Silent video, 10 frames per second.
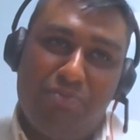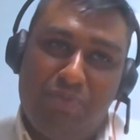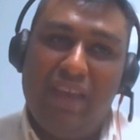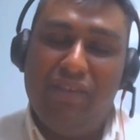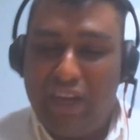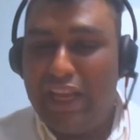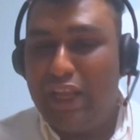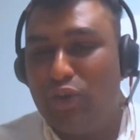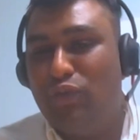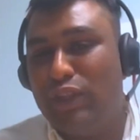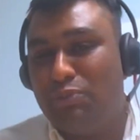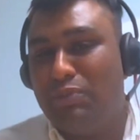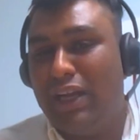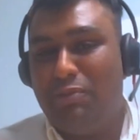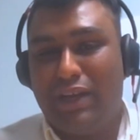be really good with
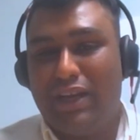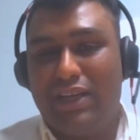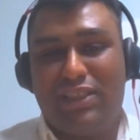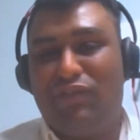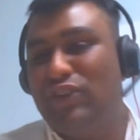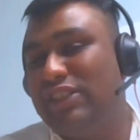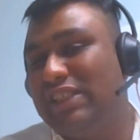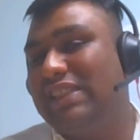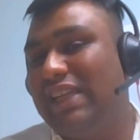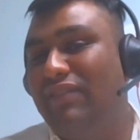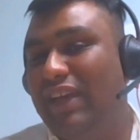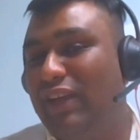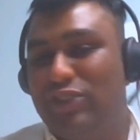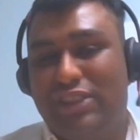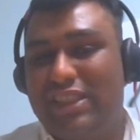money, because if you're just saving,
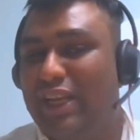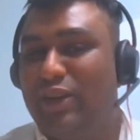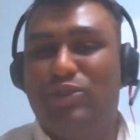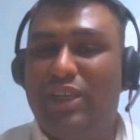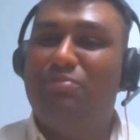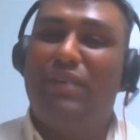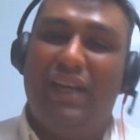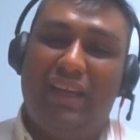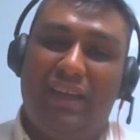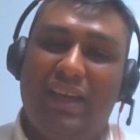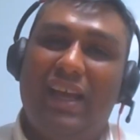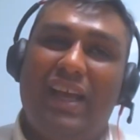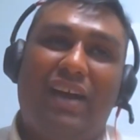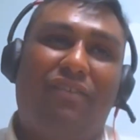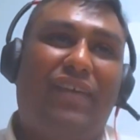you're just like losing money
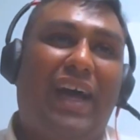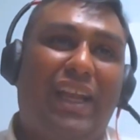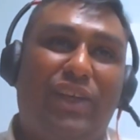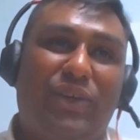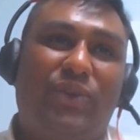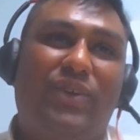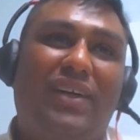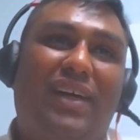value.